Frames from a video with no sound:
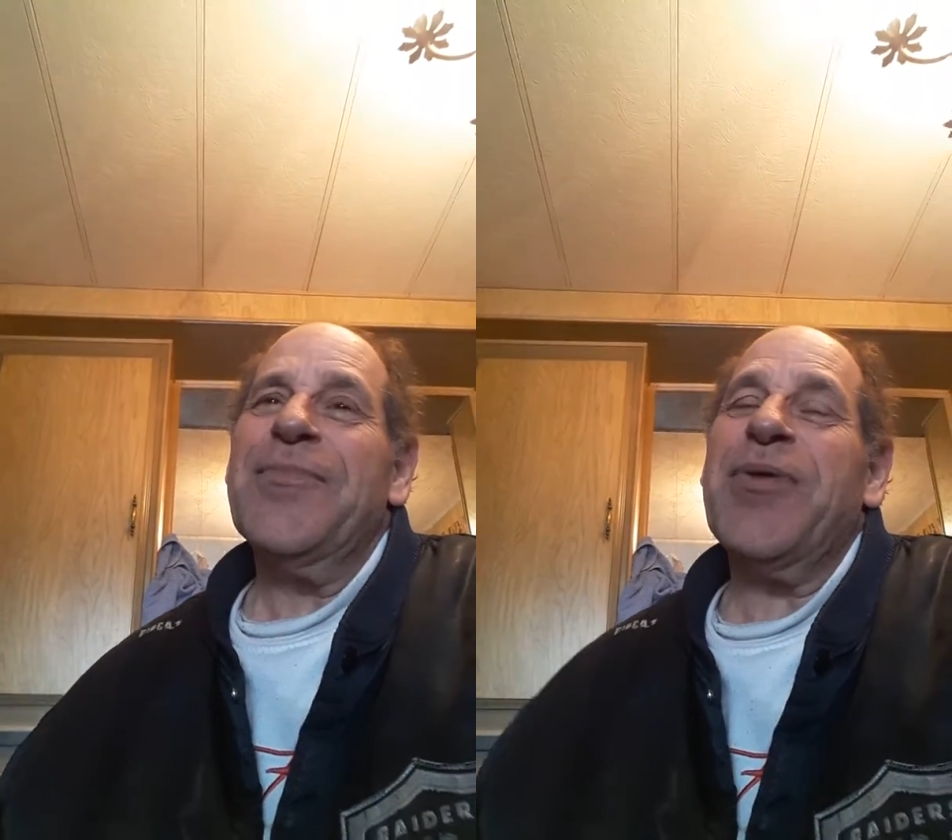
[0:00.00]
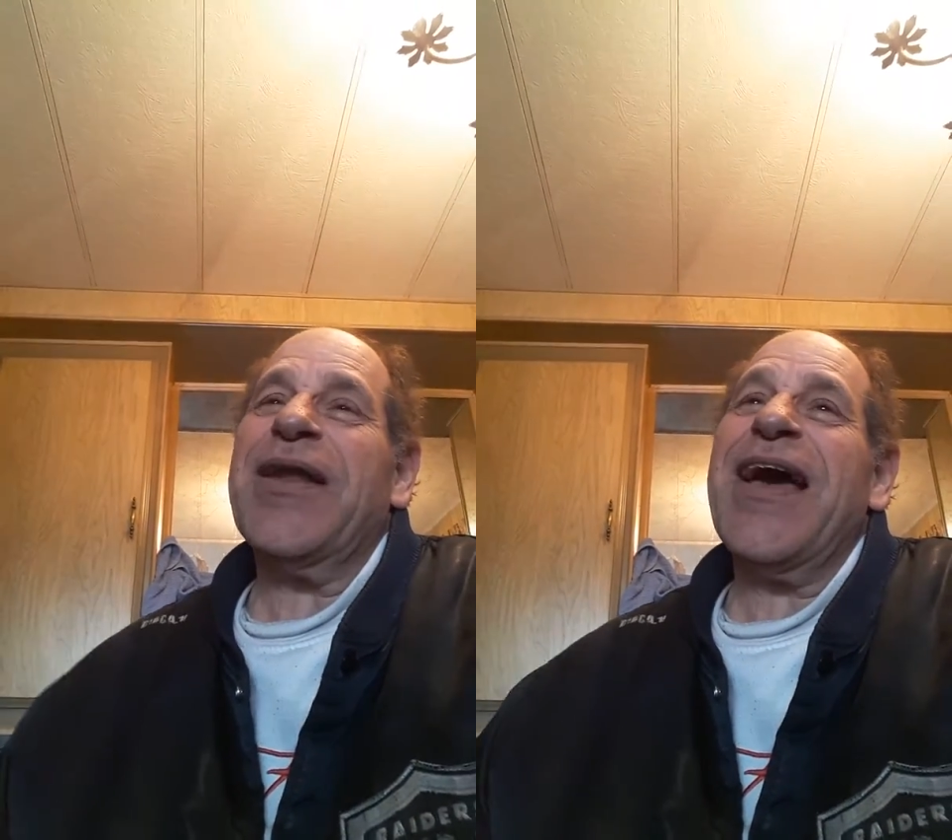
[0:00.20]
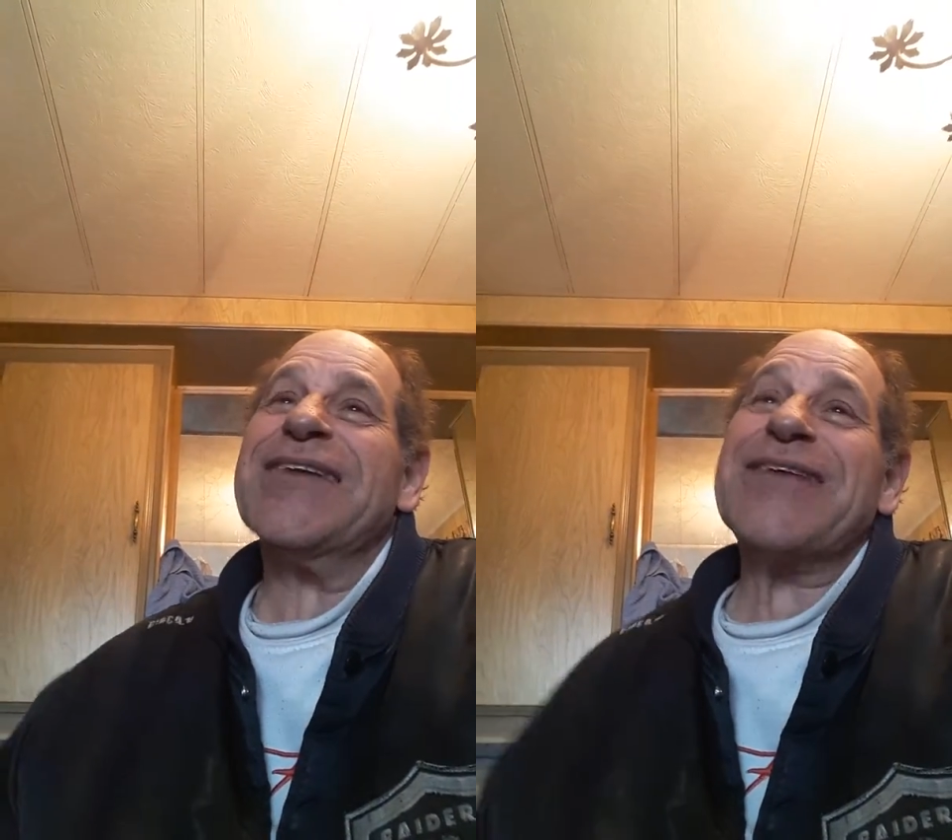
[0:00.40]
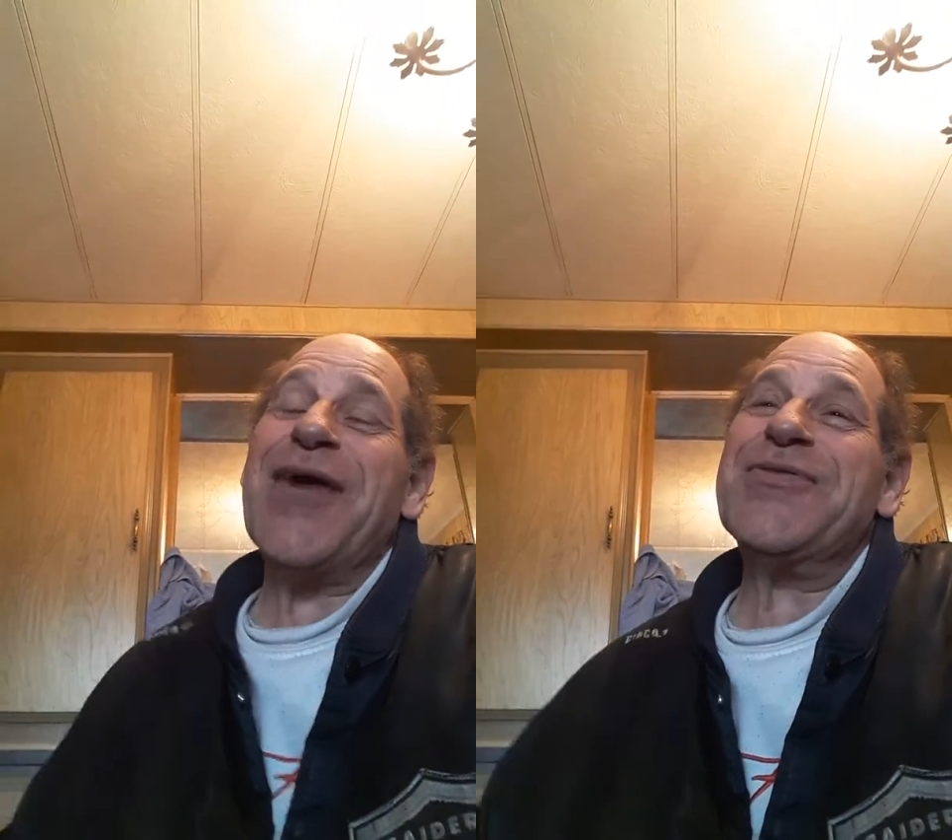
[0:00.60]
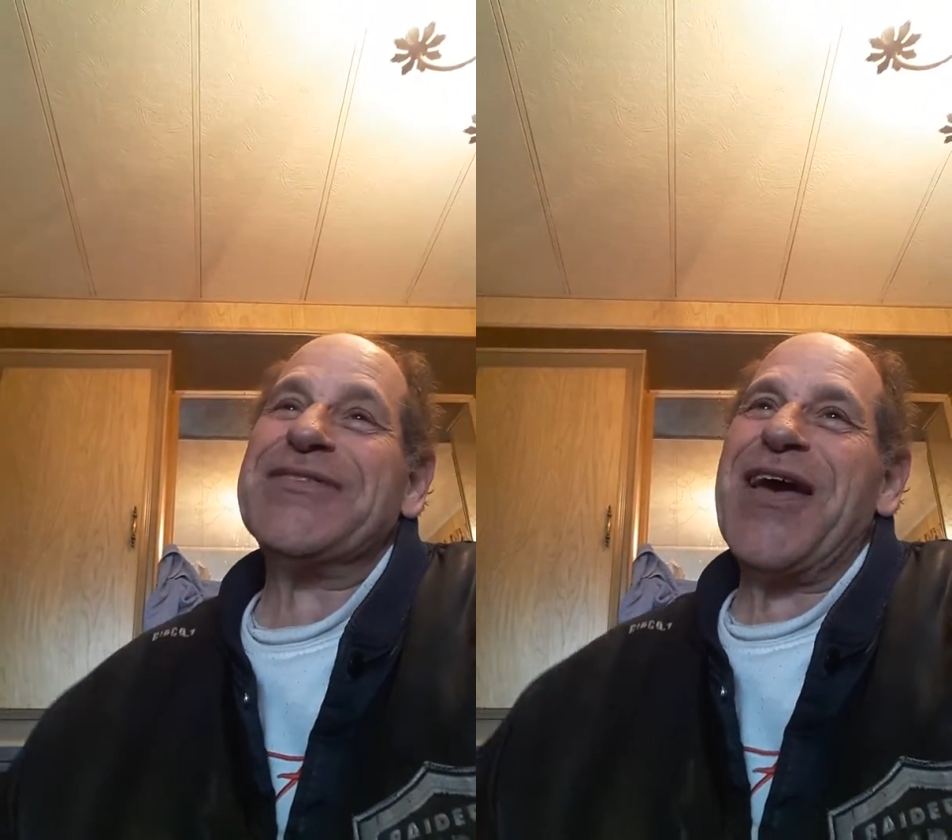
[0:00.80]
But as
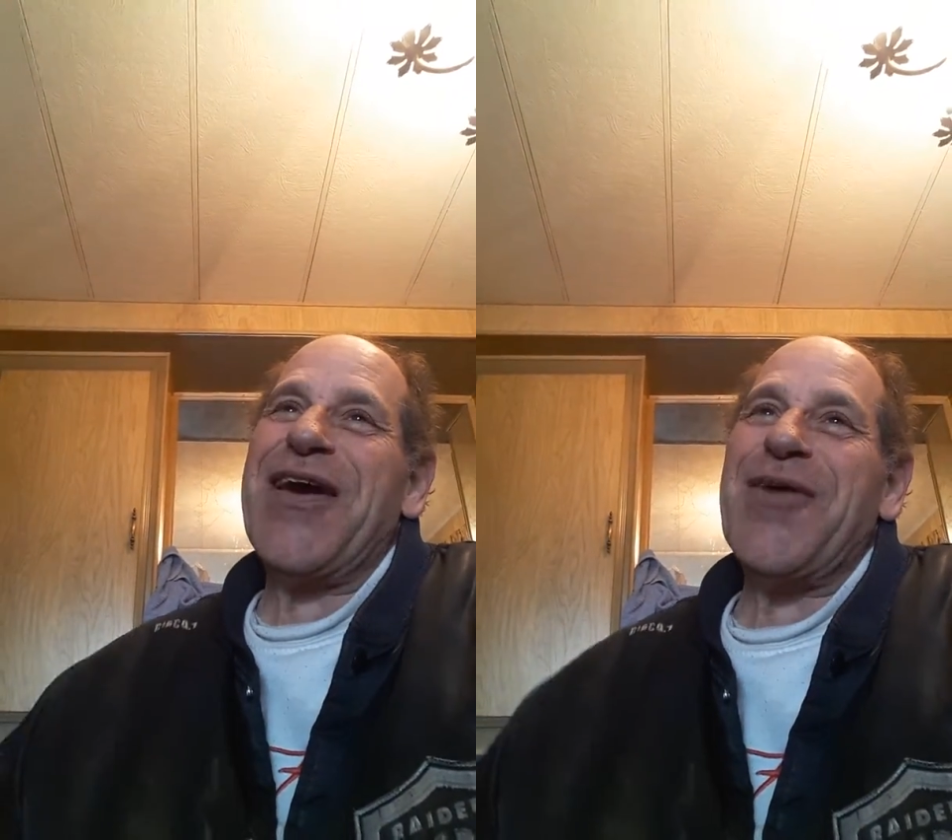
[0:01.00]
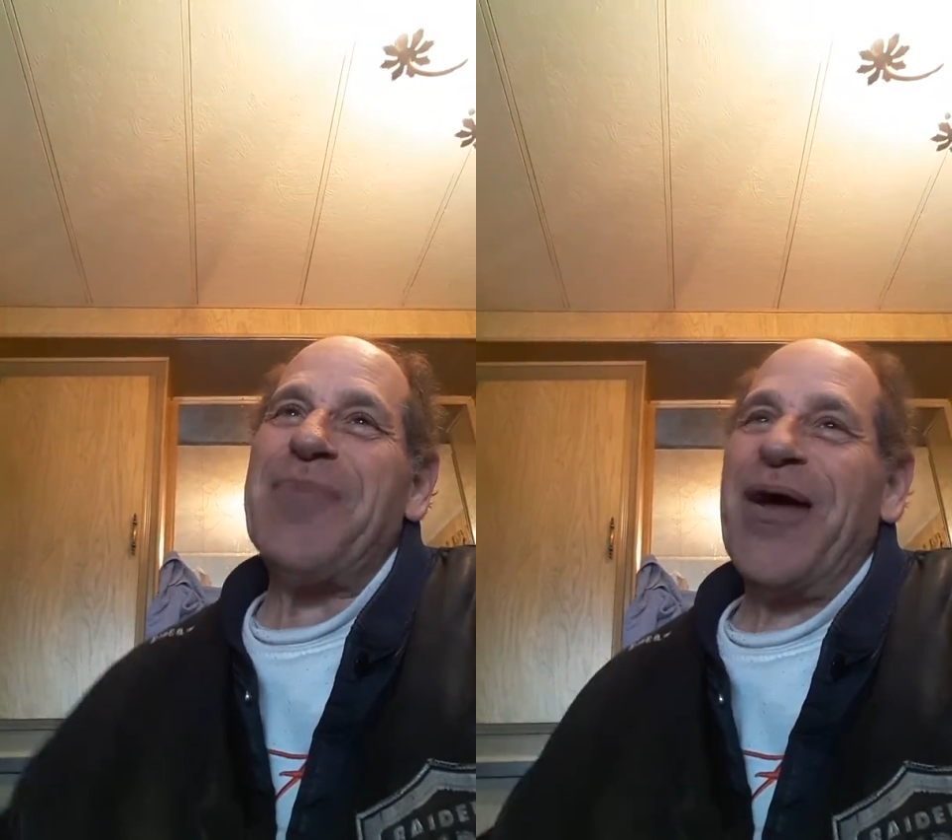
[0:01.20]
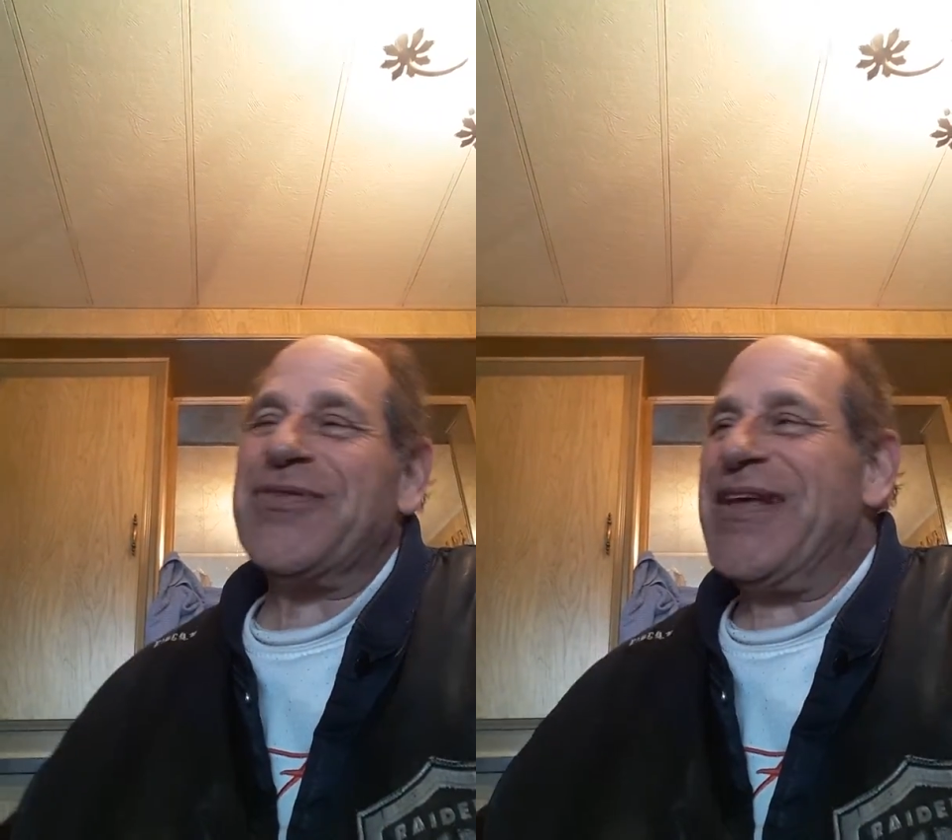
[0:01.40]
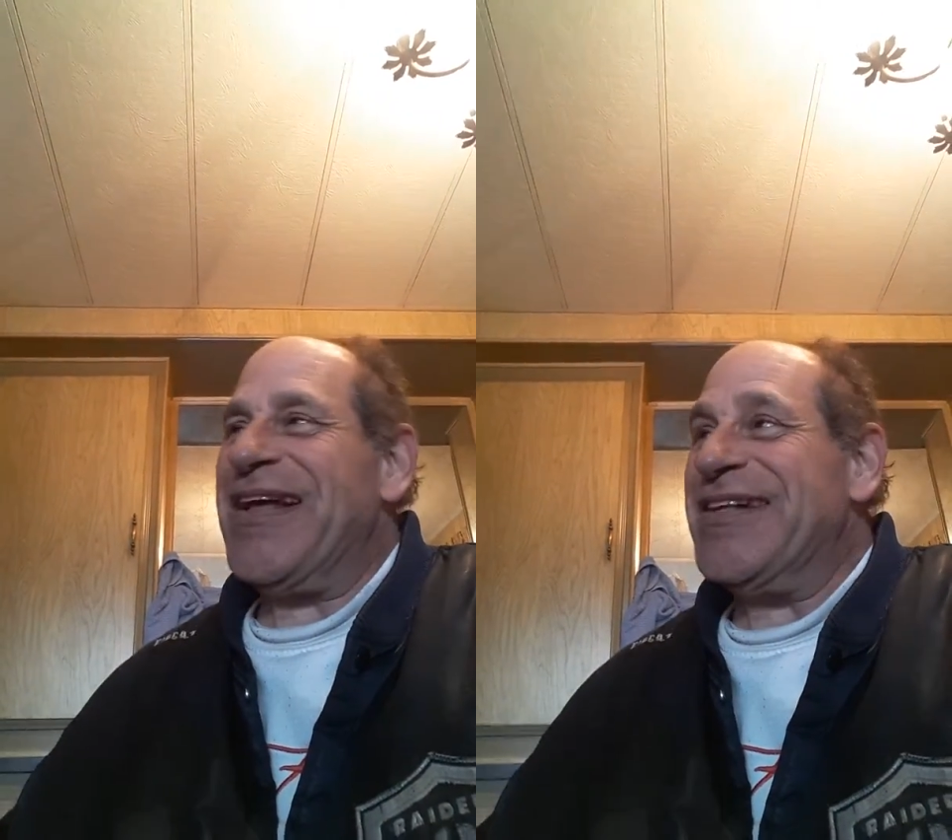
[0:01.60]
I was saying about the